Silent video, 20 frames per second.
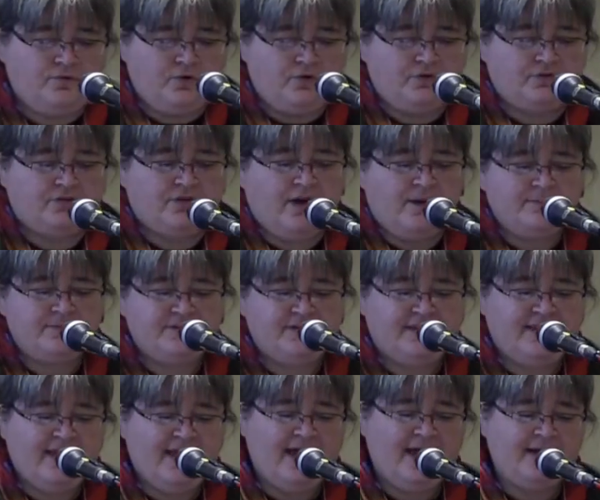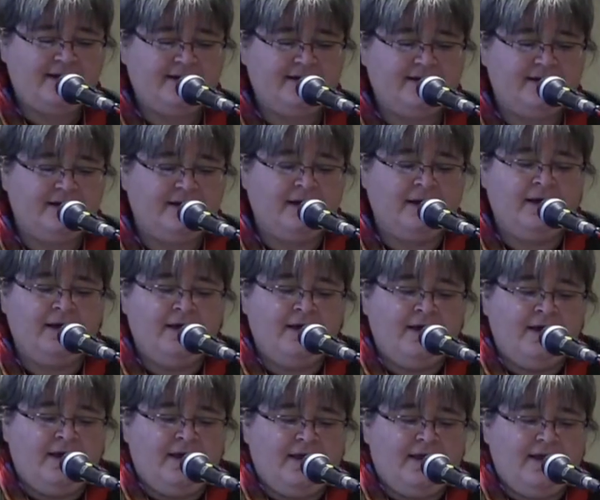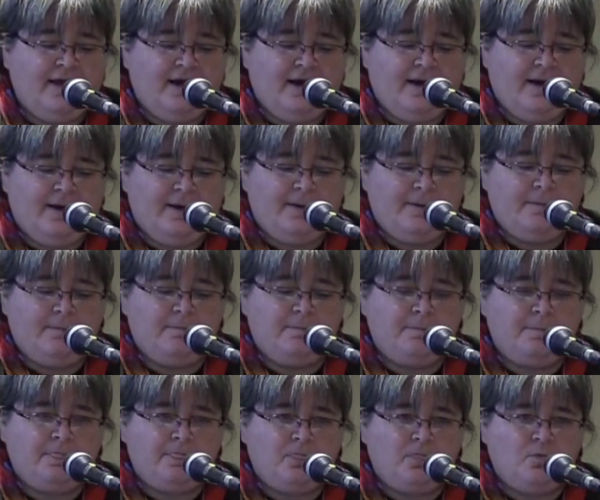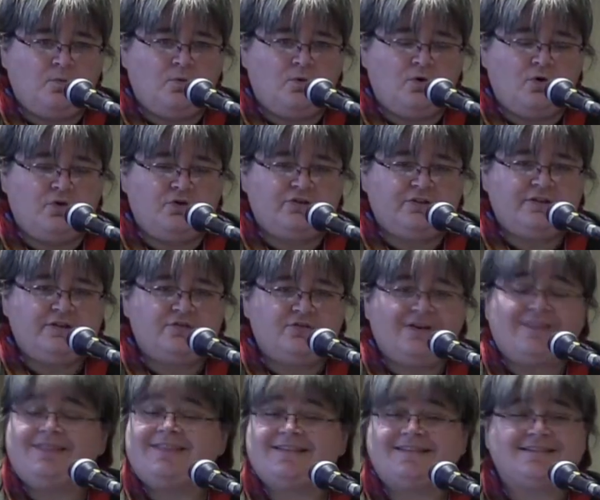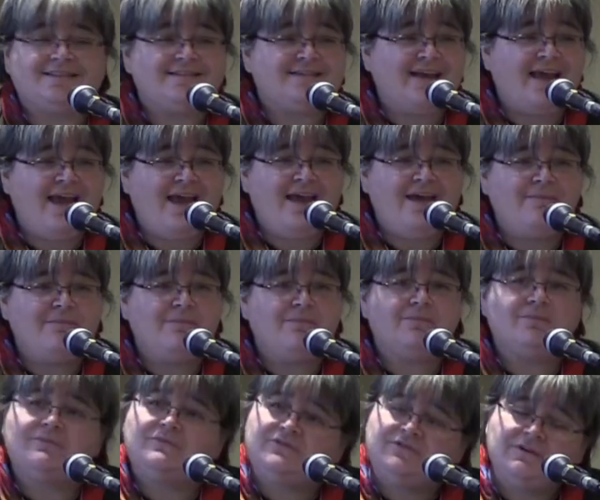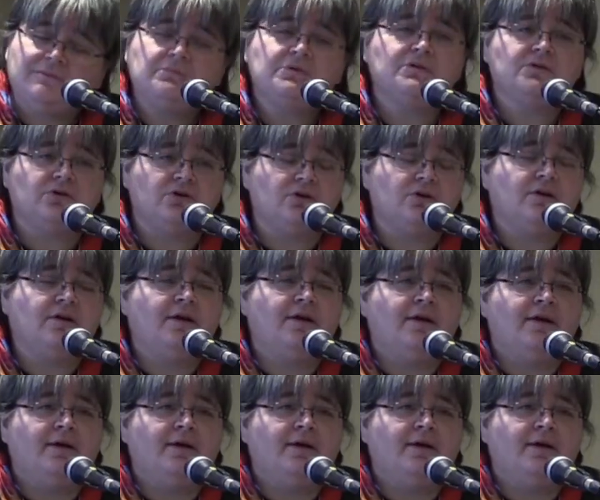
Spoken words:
folks come to Canada, we're delivering the similar